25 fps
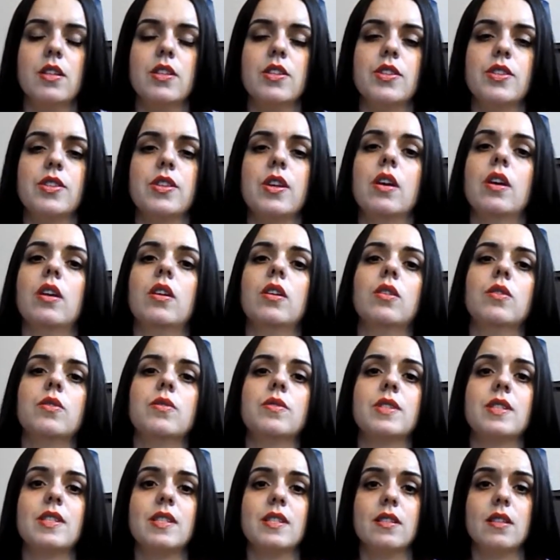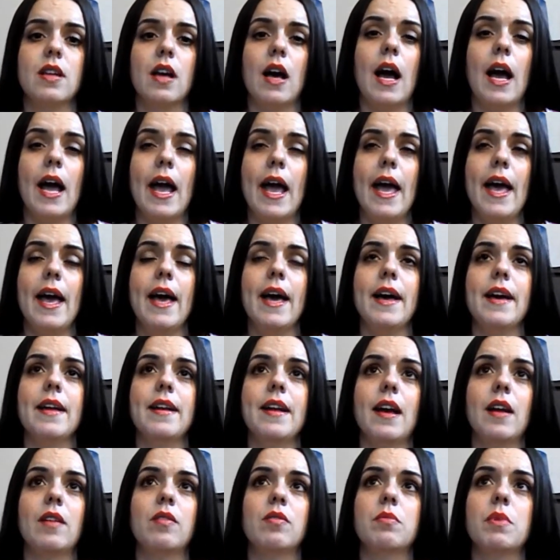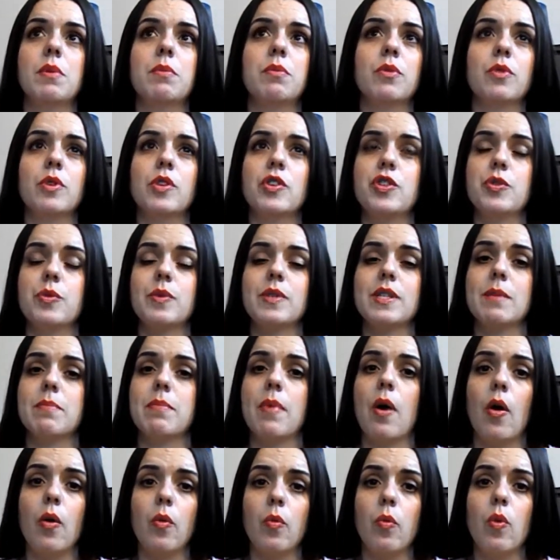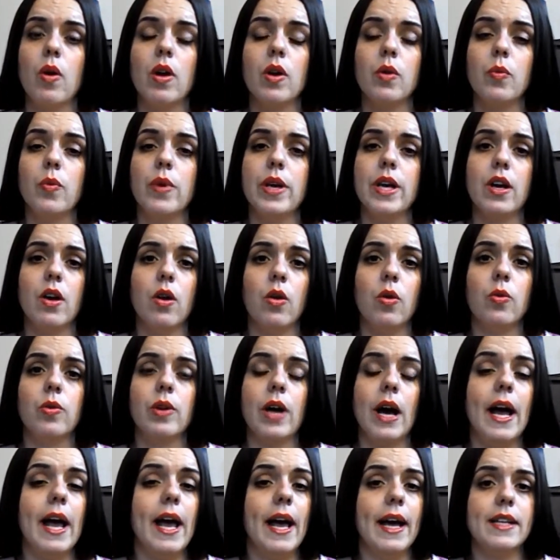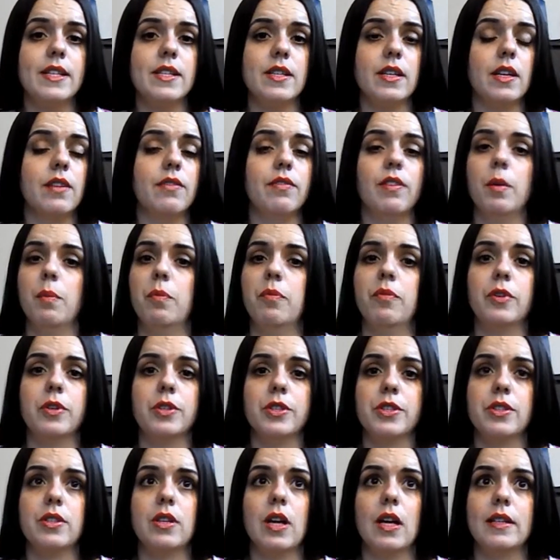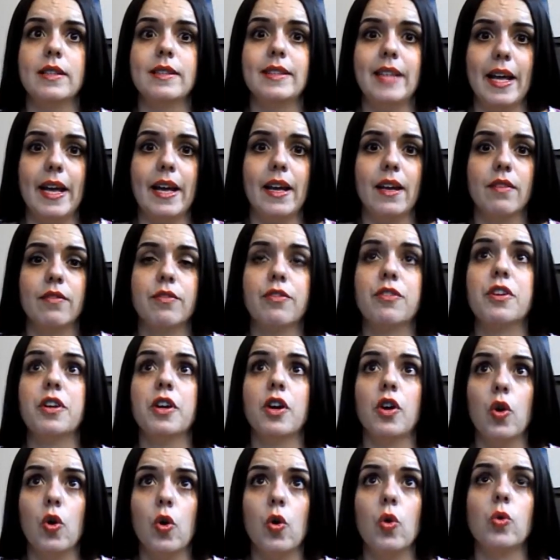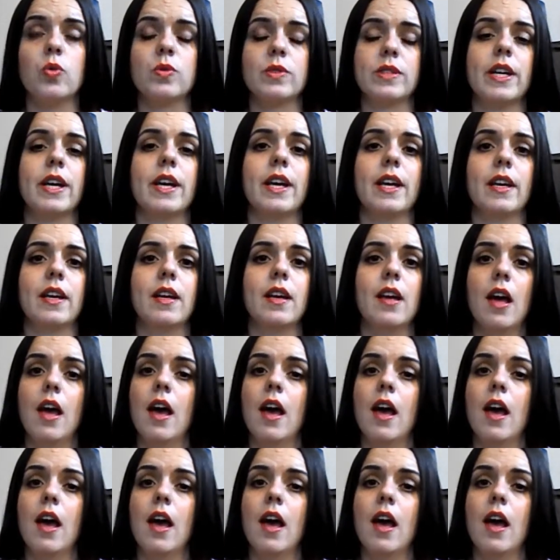So I remember when she was about 1 week old, I had to give up for a day, for a whole day.